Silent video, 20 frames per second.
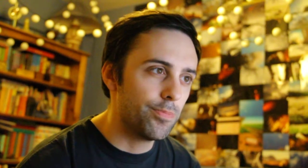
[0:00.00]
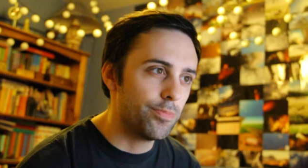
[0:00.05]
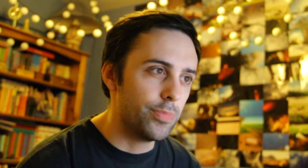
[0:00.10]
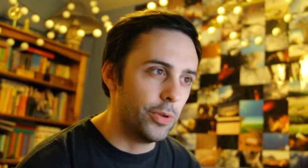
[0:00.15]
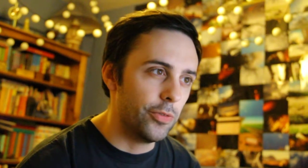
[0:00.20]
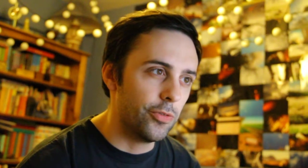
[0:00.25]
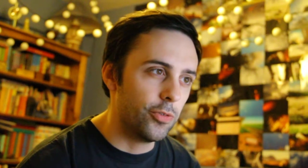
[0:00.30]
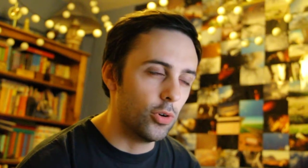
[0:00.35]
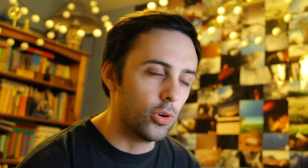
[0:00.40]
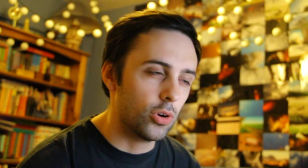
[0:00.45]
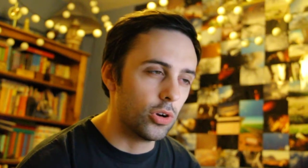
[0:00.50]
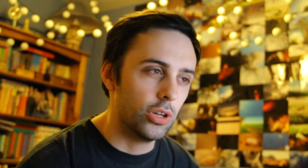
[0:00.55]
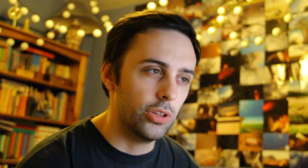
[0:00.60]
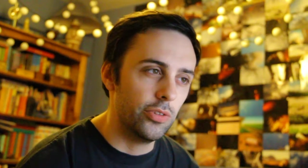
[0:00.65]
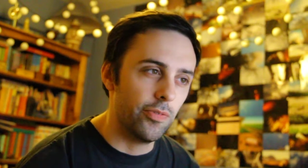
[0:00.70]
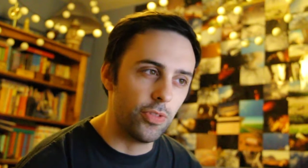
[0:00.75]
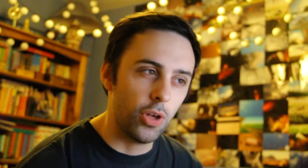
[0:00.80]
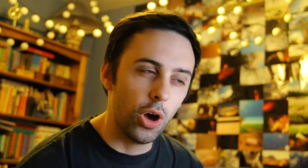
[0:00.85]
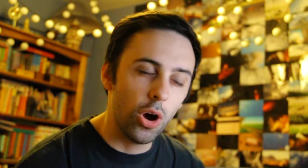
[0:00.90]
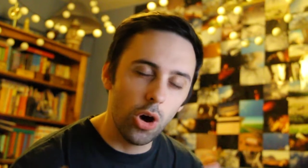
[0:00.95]
Before kind
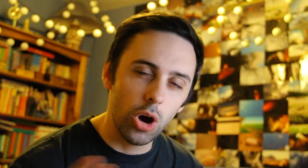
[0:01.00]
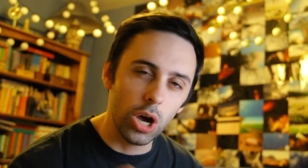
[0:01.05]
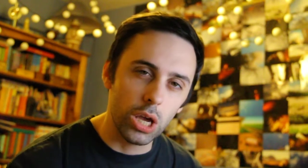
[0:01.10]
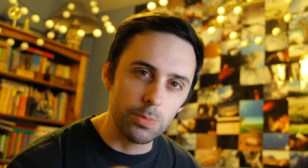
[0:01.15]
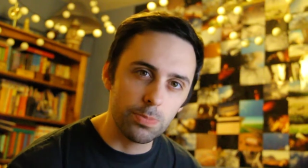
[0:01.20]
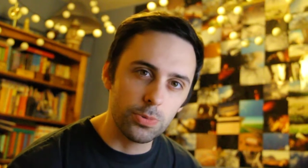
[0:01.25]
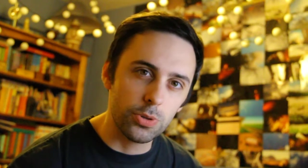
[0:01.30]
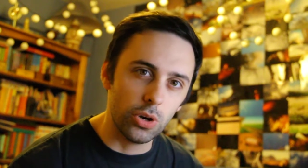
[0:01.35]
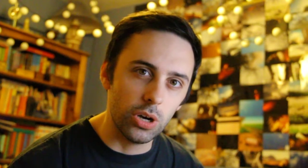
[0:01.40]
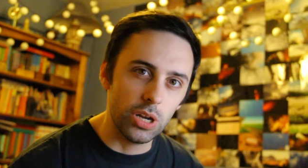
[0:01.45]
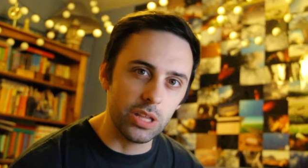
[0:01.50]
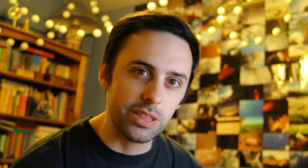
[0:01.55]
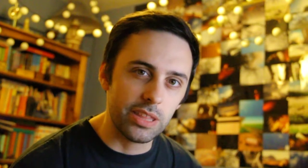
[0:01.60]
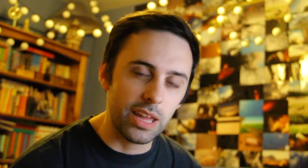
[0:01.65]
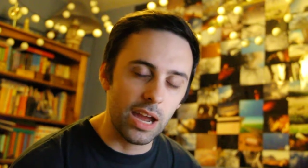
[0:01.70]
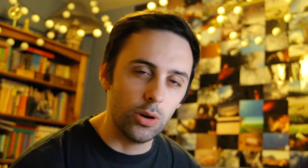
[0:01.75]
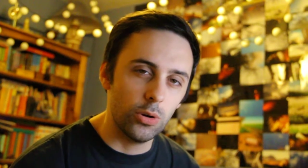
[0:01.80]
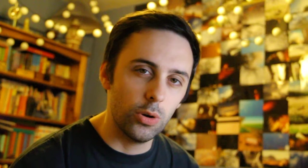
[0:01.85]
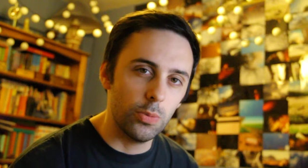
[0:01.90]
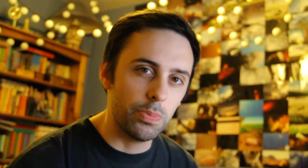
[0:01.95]
of the hype dies
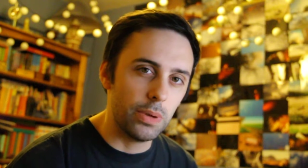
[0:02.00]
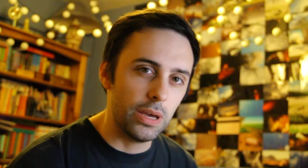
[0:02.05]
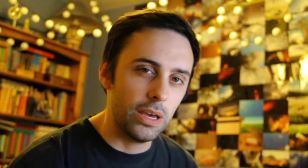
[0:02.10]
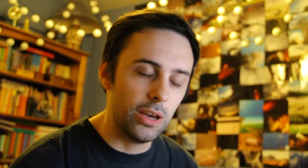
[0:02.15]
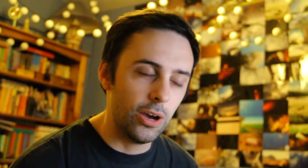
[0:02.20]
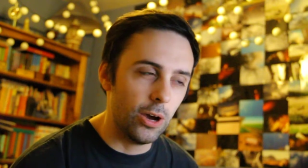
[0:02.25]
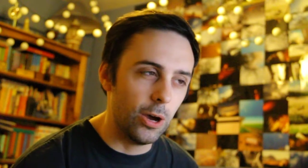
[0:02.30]
down a bit.